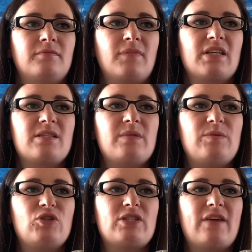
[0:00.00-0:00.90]

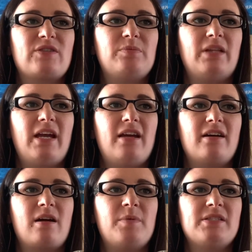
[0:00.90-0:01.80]
Sometimes you just have to play it
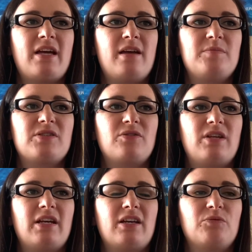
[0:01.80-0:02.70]
a couple times so
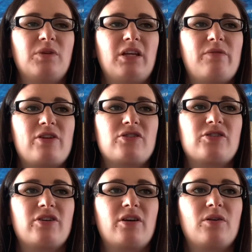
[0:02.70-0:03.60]
that it can really
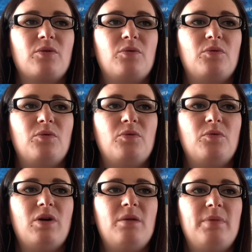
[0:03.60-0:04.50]
register
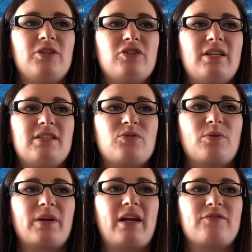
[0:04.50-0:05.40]
what pitch it is.
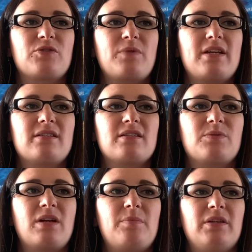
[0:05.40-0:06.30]
So we're gonna have to raise
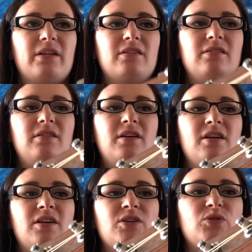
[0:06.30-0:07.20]
this one up a little.
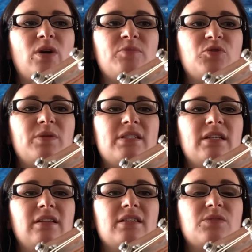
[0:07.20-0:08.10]
So I'm
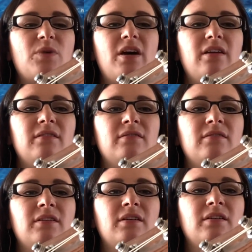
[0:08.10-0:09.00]
twisting this one.
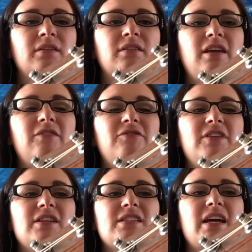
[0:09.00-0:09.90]
It
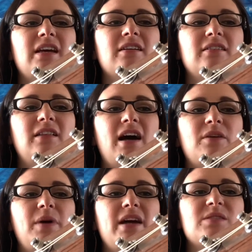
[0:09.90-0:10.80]
feels like
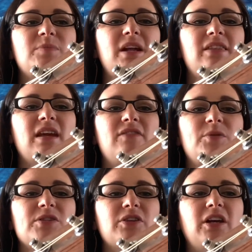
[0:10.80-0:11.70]
clockwise, but I think if I
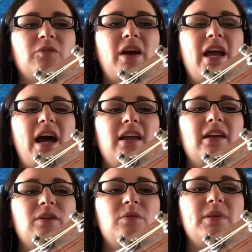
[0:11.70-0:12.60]
was looking right at
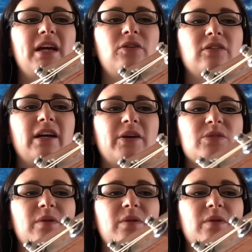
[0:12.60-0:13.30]
it, it would be counterclockwise.